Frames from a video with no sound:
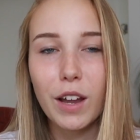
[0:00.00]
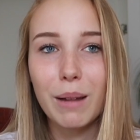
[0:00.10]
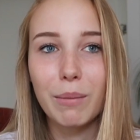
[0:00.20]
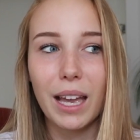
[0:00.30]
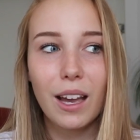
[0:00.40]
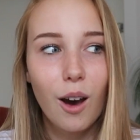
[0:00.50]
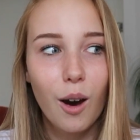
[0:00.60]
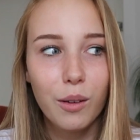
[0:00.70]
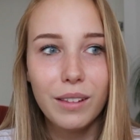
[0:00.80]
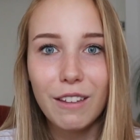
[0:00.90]
And I'm like,
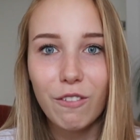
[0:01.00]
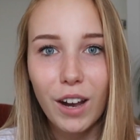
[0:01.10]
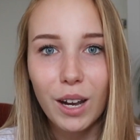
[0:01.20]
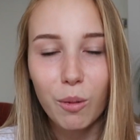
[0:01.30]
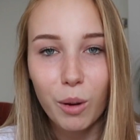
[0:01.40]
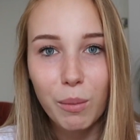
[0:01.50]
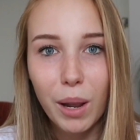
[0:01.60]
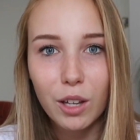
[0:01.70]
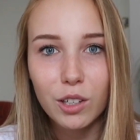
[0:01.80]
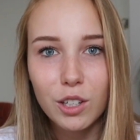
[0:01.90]
holy fuck, what am
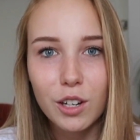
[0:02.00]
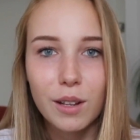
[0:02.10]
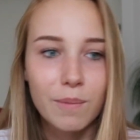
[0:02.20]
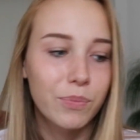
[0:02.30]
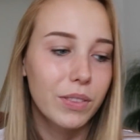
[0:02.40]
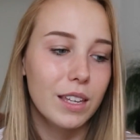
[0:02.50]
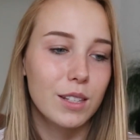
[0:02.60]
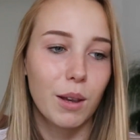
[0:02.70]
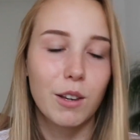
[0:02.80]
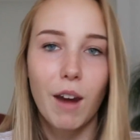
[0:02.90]
I going to do?
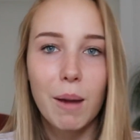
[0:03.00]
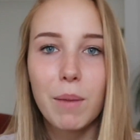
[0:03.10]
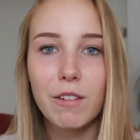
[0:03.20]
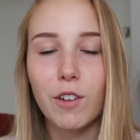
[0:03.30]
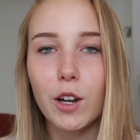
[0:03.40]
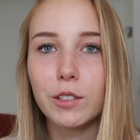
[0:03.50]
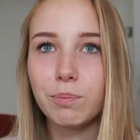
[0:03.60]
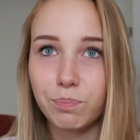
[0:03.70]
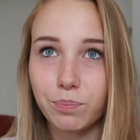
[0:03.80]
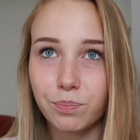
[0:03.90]
So I grab my phone,